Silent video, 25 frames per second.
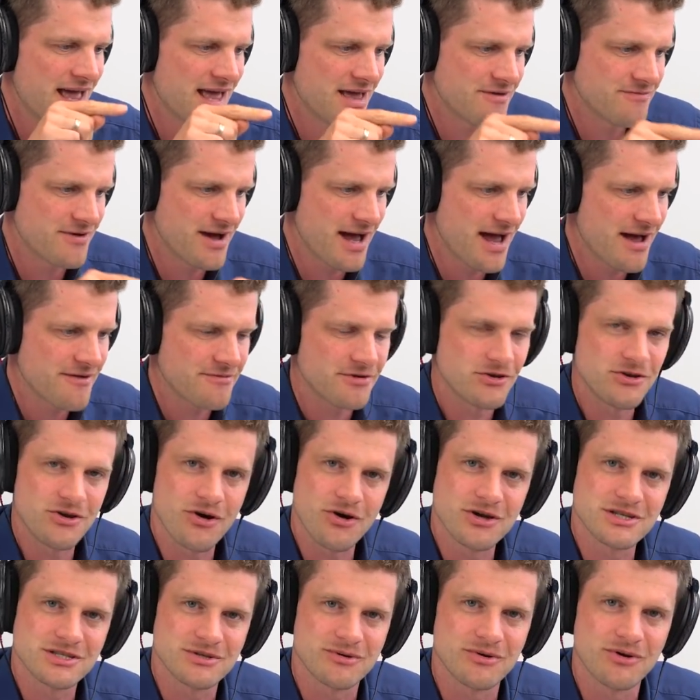if I have a
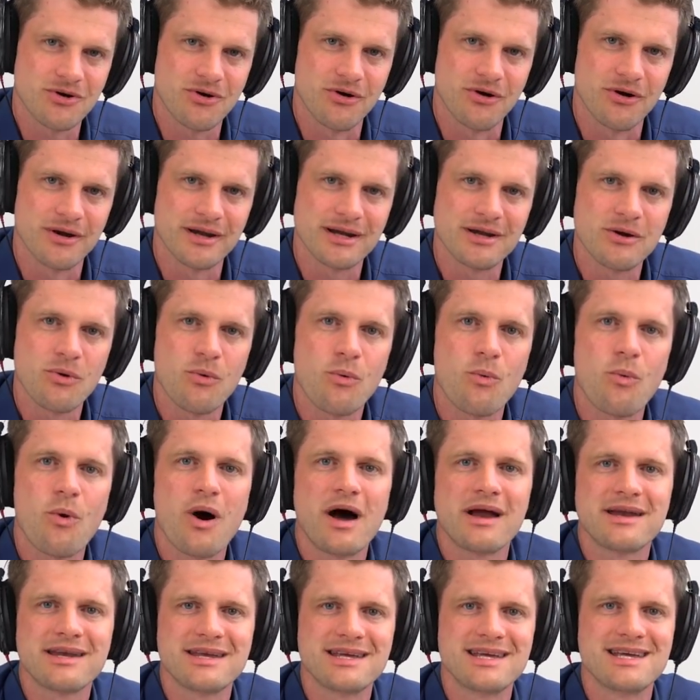noise recorded,
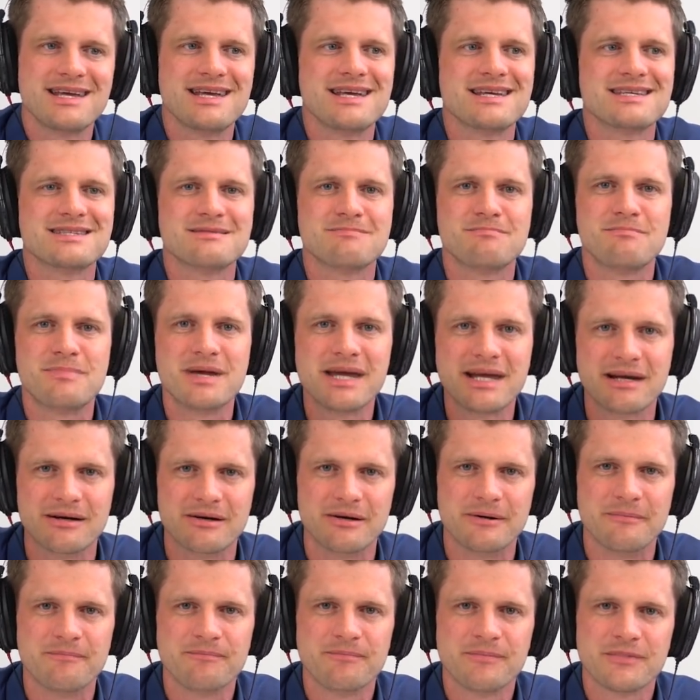what is
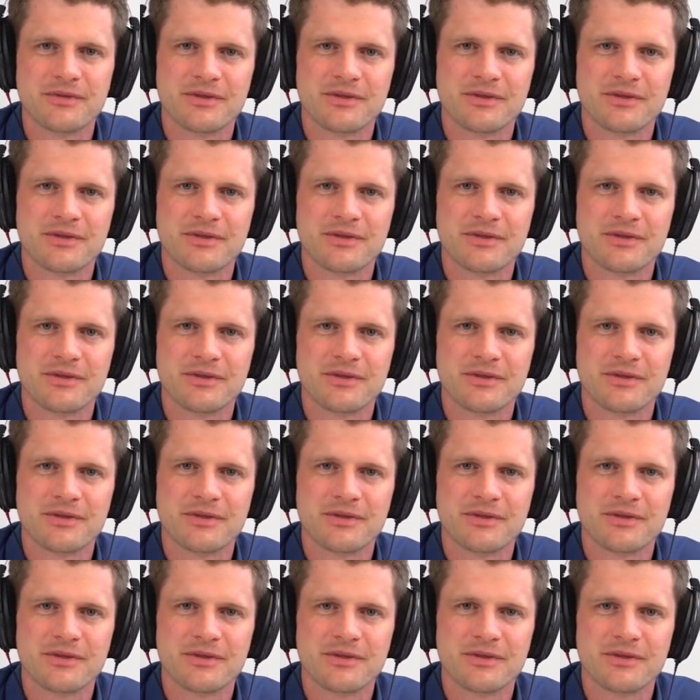bigger?